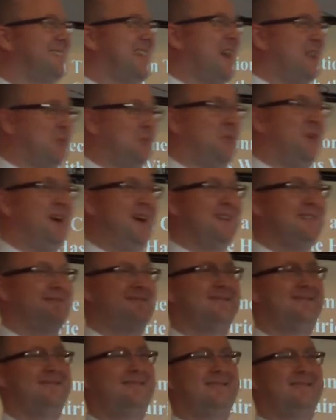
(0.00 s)
So that's
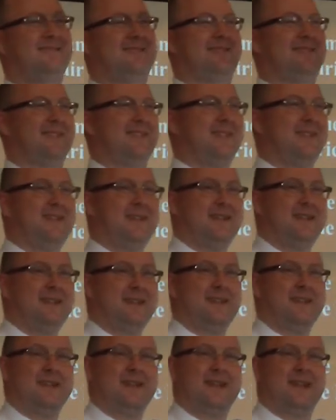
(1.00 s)
one.
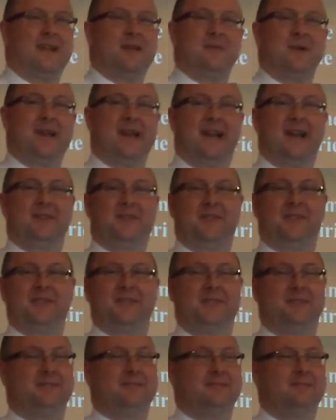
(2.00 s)
Anybody
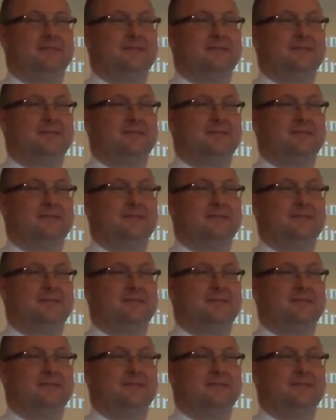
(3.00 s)
else?